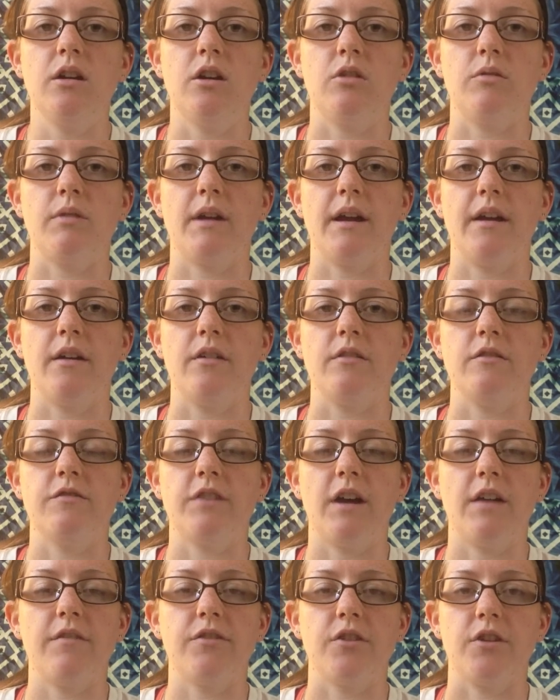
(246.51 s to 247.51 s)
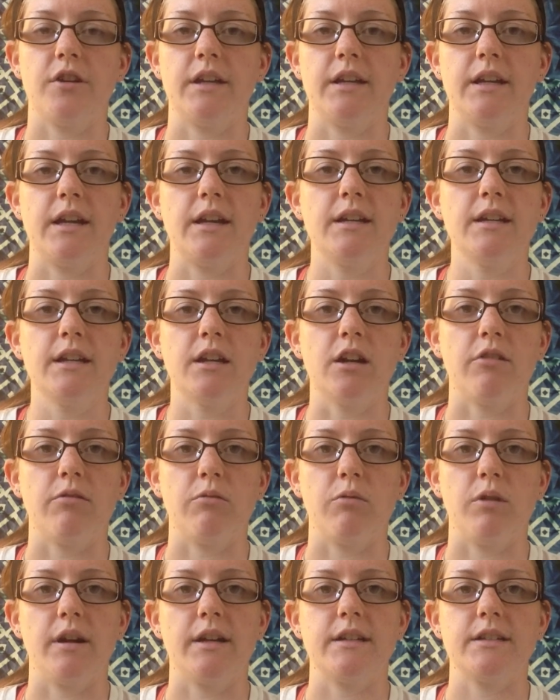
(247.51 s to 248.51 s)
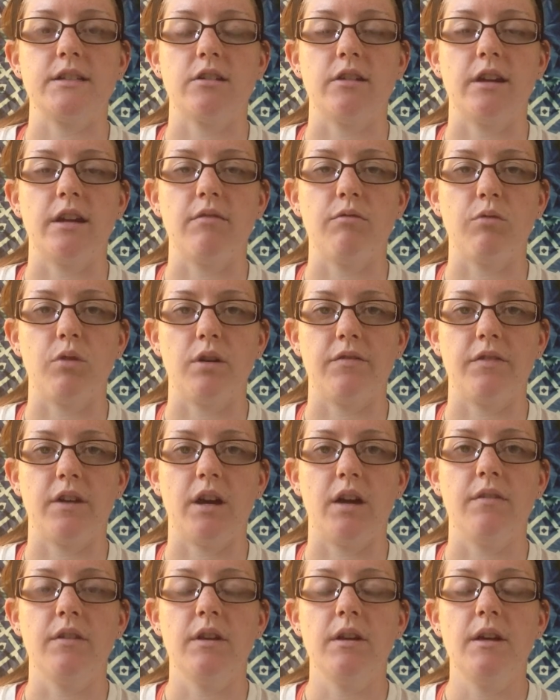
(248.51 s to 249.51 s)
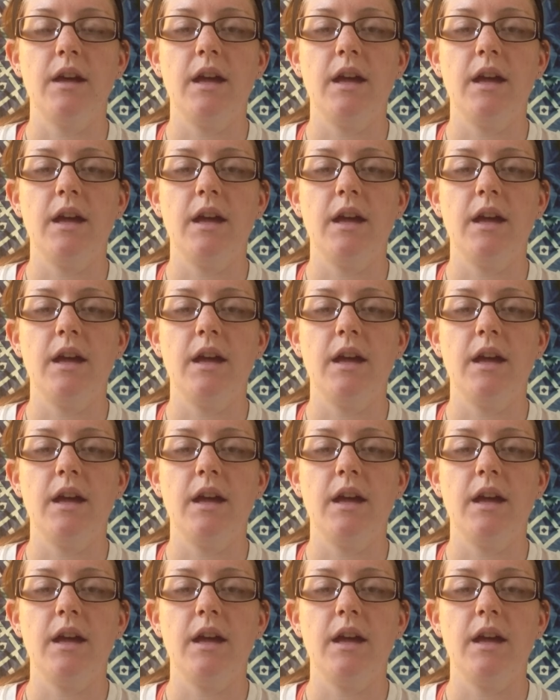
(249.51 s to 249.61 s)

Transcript: around 5:30, and I didn't get off work until 8:45.